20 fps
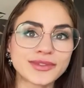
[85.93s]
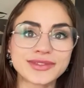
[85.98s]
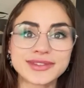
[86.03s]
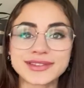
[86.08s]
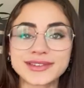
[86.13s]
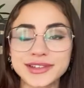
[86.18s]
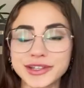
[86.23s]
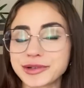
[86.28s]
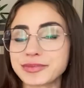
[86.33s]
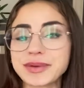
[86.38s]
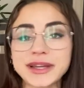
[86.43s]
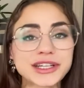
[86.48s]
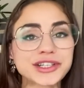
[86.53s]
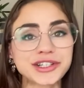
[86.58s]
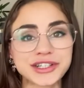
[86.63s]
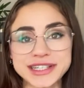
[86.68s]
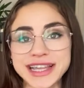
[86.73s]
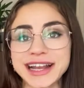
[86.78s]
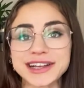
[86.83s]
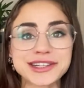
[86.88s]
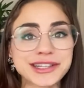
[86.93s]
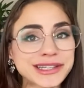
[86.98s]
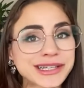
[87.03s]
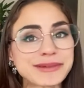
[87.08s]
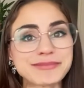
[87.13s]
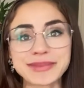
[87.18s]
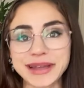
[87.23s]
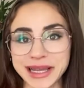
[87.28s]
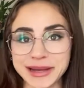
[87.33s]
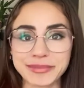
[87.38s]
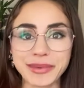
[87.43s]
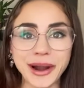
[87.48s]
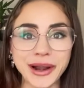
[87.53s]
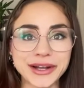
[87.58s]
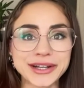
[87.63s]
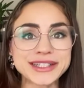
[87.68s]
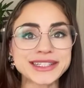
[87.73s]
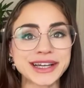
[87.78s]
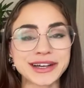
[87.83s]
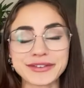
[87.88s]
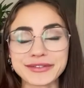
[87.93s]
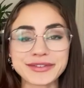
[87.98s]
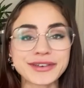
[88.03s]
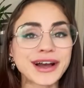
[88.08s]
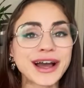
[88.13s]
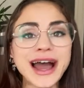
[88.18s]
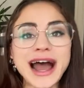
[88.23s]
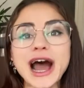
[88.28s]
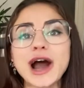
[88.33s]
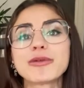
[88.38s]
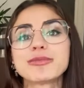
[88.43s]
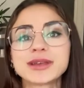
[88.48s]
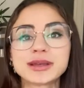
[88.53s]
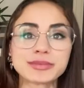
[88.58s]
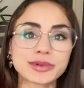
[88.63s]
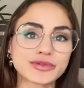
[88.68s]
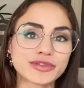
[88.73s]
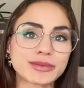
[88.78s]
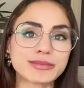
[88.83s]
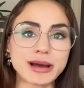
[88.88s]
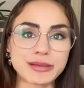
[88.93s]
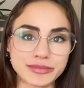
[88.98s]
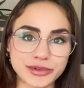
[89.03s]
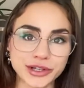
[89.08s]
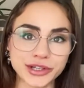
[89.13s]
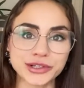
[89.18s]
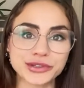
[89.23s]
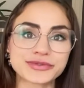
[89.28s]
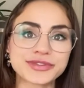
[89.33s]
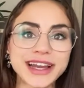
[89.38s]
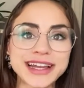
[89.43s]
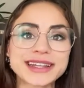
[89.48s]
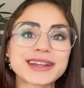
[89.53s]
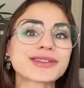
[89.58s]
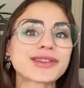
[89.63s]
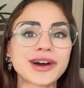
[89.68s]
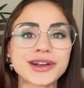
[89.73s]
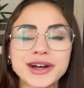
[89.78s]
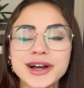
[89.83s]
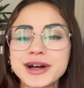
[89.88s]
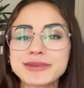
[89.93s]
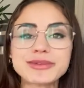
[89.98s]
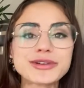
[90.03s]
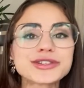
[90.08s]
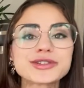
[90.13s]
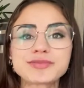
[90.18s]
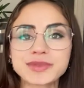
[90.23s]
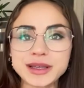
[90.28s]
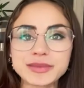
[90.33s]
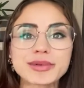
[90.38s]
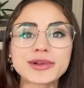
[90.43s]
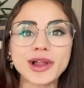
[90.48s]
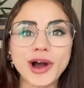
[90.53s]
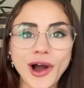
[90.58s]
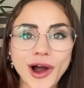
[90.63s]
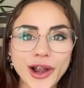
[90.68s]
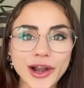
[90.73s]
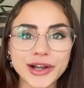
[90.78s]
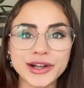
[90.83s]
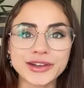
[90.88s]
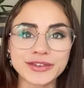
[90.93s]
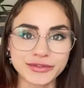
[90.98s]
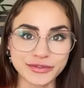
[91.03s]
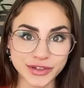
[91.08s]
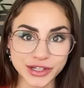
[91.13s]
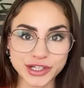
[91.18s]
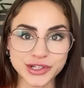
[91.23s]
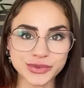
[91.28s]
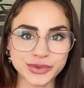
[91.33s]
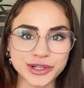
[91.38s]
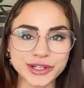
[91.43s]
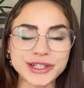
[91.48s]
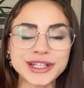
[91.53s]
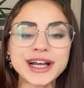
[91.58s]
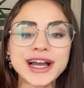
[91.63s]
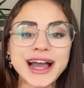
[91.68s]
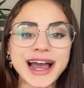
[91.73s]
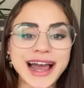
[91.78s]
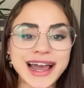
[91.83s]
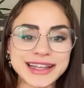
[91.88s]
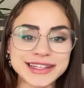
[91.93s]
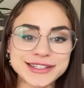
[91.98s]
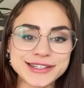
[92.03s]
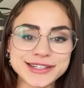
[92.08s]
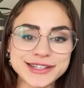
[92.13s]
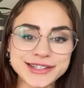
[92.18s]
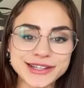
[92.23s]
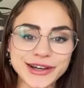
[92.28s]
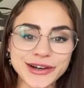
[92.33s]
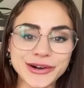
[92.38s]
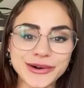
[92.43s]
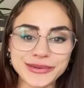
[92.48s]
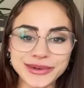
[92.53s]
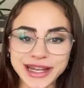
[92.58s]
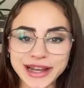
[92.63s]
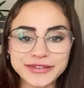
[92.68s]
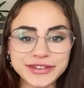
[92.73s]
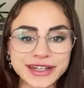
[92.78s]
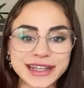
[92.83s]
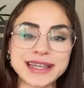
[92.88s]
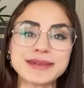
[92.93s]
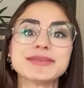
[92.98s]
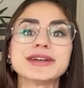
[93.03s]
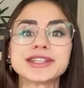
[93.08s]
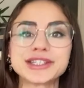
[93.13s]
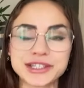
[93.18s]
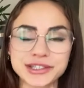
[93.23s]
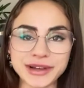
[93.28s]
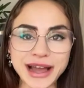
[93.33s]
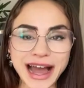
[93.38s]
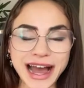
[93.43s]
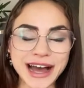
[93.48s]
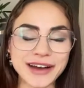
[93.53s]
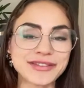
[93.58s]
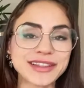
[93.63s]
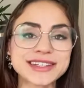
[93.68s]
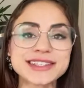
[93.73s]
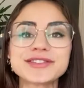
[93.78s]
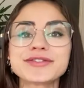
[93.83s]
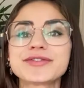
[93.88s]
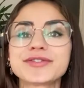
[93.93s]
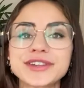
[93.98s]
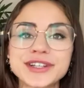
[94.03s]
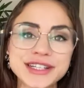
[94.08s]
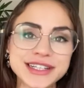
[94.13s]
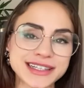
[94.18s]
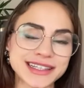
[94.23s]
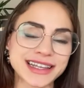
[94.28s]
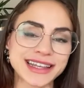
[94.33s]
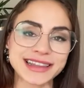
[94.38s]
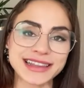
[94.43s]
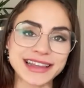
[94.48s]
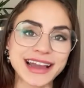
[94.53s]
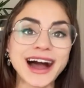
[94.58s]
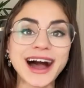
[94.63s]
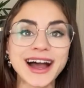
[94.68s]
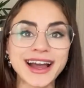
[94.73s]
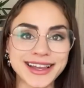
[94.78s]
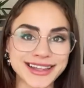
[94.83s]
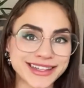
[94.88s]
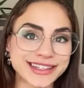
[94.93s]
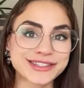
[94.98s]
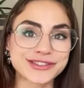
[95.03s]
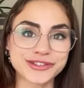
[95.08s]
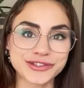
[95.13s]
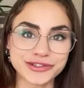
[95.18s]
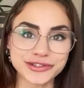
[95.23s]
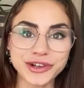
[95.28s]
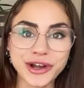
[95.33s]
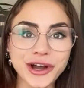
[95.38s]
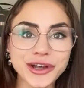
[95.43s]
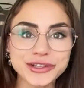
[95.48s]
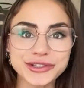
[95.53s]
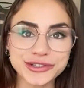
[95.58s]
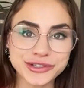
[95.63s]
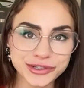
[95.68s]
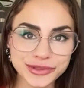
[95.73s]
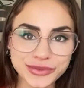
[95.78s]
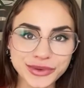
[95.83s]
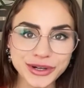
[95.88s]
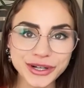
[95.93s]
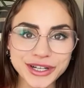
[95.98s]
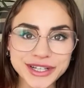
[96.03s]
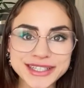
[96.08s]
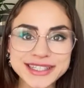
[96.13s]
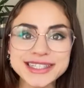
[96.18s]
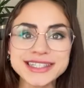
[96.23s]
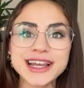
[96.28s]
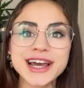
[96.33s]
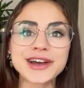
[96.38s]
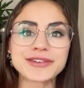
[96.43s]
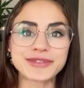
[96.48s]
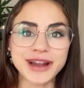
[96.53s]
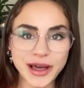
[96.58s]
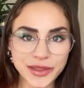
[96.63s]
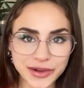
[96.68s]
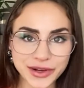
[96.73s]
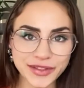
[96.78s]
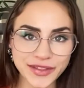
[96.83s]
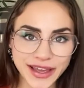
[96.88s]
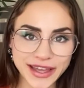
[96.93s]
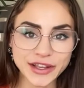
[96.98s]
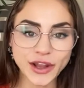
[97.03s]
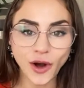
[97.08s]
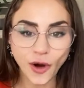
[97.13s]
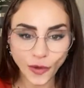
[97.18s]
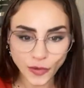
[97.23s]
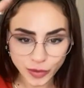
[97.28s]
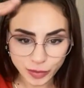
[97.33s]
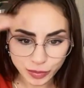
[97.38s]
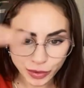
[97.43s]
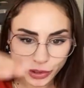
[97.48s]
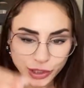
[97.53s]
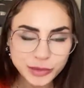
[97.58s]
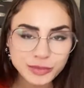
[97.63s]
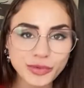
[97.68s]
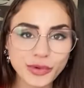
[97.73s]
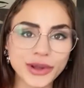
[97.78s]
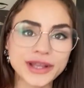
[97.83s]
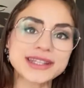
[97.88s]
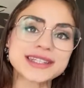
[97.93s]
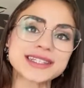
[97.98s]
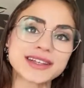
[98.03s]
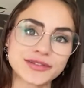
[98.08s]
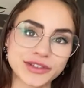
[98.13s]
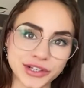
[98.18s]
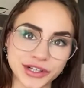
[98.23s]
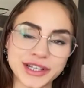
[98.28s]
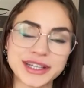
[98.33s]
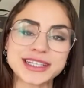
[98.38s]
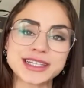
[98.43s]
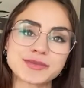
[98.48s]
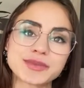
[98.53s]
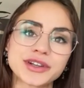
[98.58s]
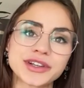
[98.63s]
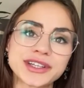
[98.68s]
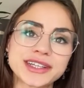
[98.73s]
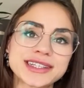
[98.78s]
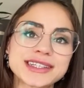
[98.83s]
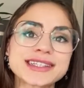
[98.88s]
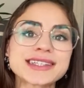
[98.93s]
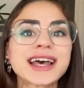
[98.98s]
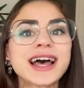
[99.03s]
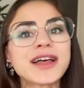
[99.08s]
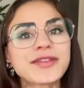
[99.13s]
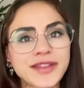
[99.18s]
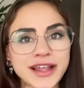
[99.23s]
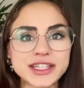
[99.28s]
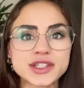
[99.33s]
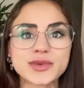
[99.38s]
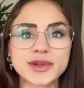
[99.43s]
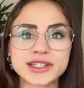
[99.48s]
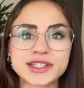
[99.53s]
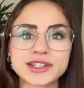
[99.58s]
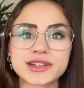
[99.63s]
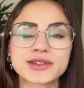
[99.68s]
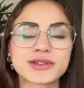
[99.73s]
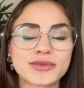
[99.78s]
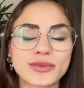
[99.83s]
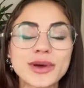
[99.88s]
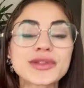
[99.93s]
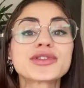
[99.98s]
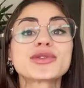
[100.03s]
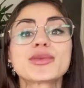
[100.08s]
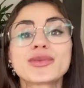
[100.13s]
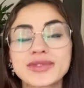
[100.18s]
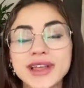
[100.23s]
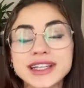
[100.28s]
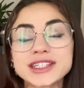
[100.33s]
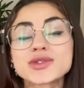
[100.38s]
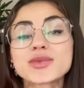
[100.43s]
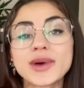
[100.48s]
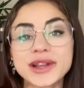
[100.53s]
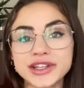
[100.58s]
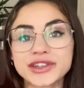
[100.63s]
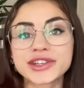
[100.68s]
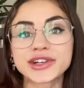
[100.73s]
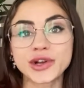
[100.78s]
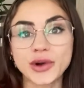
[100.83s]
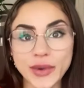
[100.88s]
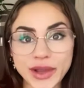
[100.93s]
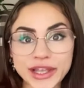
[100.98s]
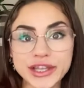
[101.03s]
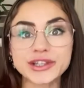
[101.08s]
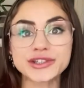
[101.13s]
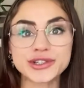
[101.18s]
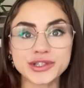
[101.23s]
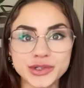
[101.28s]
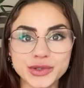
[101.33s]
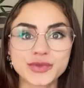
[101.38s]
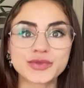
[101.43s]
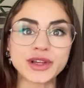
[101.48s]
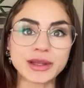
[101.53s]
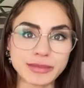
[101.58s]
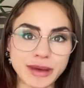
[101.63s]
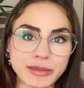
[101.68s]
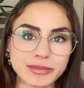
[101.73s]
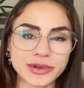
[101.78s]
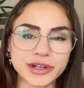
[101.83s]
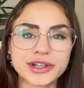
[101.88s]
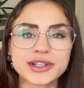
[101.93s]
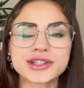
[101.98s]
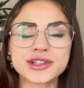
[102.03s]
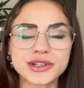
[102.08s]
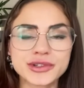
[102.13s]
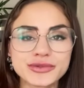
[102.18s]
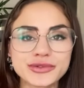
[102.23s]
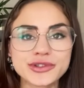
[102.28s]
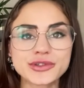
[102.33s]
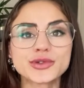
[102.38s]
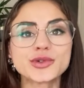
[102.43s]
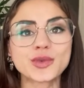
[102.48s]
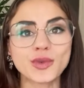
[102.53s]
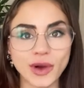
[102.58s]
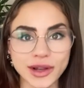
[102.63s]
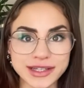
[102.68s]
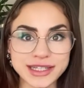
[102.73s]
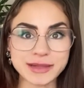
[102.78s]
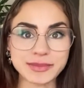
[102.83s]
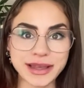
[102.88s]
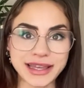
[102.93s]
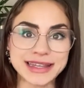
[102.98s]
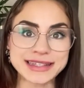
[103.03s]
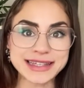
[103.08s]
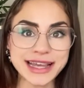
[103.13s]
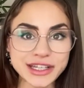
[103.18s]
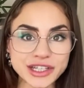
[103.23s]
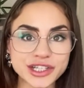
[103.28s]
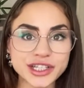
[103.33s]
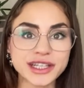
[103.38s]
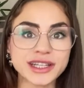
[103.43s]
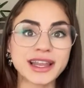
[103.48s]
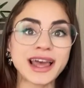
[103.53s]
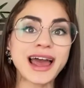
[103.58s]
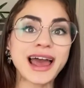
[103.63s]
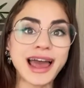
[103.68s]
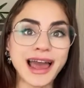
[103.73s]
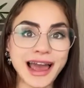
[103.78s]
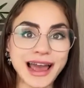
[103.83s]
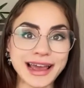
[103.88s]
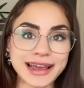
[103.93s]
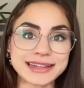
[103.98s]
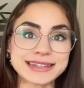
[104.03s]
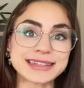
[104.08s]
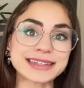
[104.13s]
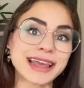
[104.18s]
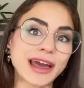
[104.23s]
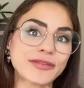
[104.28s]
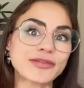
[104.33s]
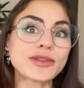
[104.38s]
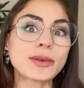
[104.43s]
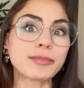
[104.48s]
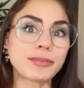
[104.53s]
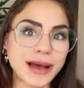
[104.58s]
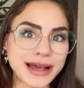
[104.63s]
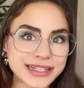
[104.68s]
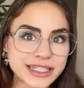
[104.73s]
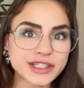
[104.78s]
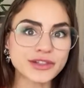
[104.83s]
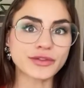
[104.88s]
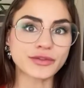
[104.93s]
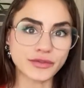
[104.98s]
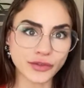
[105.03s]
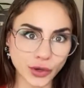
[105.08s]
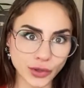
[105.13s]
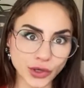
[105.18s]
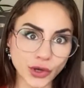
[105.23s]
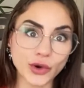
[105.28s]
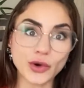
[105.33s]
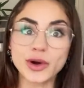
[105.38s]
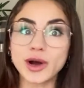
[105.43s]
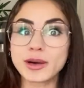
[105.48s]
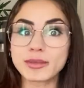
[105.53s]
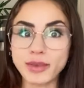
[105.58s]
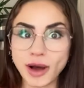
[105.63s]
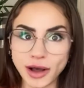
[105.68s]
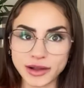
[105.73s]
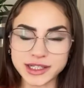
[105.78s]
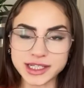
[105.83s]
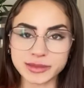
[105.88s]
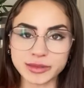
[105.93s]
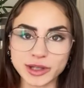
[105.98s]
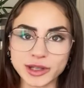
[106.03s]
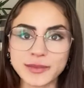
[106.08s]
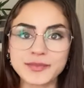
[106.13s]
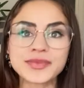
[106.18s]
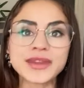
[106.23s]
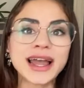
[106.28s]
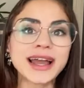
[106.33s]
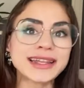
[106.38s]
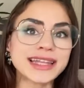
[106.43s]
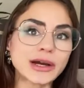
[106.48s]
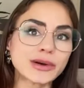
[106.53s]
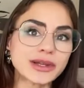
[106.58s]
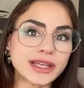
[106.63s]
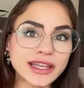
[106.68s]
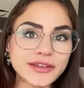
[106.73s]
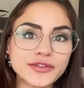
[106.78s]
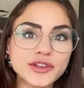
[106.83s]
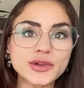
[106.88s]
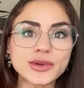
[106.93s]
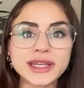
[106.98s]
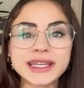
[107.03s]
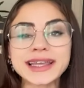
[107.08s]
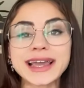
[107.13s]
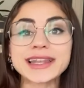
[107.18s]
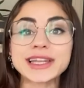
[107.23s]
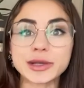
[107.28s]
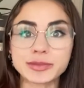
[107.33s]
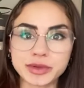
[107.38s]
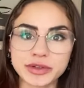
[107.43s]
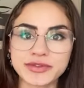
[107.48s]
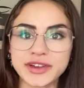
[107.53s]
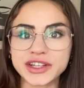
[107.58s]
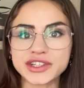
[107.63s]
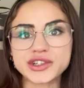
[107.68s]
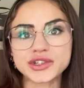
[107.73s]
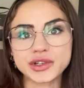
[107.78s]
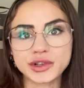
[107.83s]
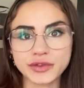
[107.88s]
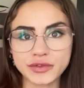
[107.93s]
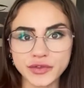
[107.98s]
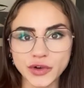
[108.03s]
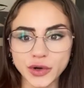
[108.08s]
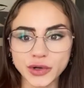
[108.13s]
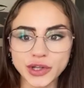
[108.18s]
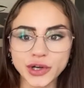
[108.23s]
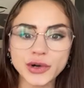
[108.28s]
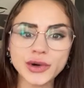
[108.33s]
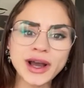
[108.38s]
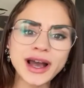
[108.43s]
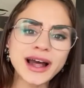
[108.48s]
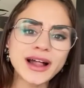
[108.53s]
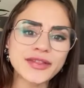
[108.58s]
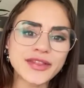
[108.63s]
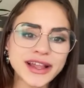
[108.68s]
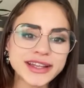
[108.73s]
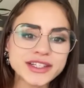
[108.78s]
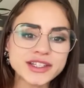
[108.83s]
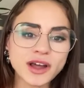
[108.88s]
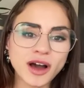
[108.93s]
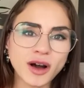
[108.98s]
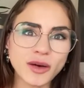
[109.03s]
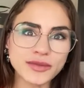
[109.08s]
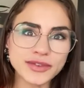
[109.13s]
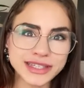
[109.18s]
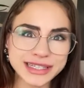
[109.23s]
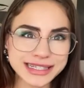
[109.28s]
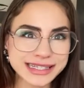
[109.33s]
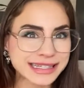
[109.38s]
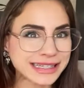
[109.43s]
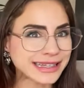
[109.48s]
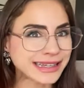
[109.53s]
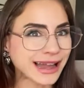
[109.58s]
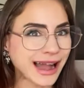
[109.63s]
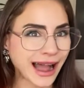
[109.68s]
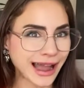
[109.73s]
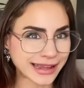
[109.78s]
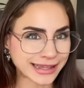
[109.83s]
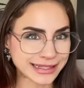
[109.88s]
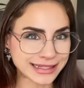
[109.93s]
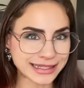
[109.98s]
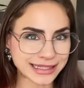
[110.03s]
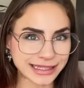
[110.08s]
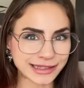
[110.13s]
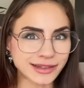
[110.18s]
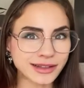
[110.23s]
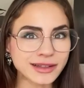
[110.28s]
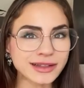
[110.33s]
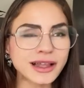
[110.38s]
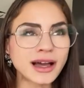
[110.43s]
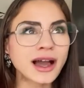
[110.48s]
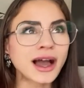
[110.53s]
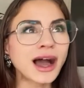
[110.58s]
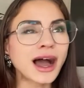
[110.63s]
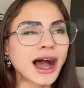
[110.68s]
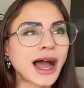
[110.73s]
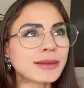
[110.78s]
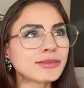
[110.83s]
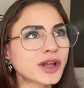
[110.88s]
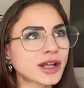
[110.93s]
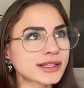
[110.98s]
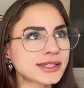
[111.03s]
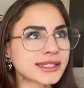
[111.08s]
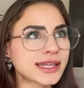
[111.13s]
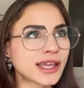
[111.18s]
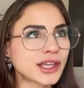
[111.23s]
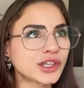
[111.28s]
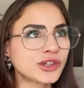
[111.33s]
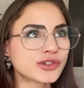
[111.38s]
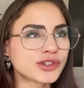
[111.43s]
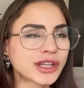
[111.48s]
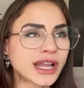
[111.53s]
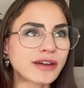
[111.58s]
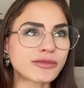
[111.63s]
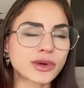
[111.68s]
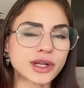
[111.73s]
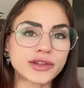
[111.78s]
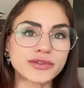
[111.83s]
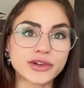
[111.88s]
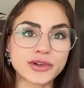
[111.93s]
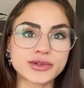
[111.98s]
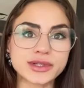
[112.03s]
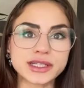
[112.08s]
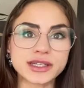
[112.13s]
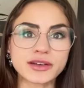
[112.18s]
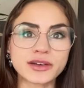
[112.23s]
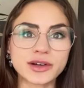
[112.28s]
your picture is actually a big part of how people remember you, right? Most people are visual. And so whatever image you have, that's the first thing the eye is drawn towards rather than all the bullet points of your experience. That's what they're going to remember. So you do want to pay attention and get the best photo possible. Now, if you can get a professional photo, that's obviously ideal. I'm not saying you should have one of those